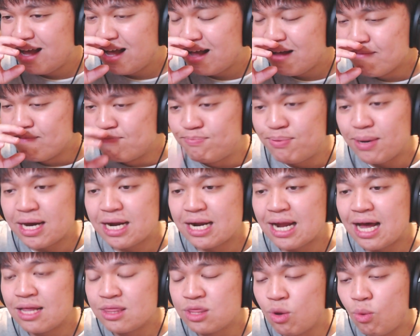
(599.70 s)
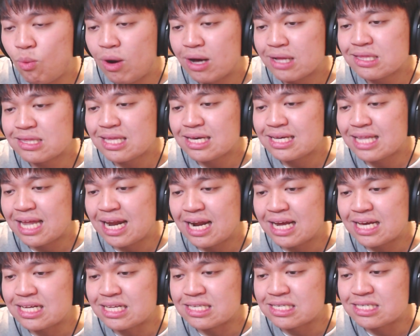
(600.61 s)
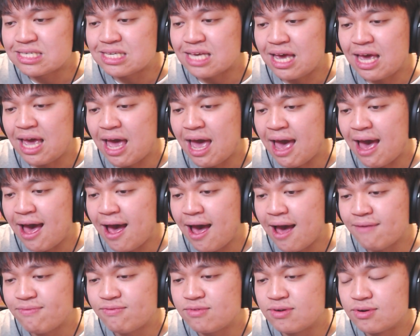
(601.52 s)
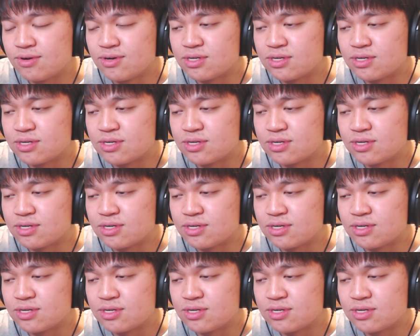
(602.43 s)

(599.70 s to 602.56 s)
But the one thing that I can say after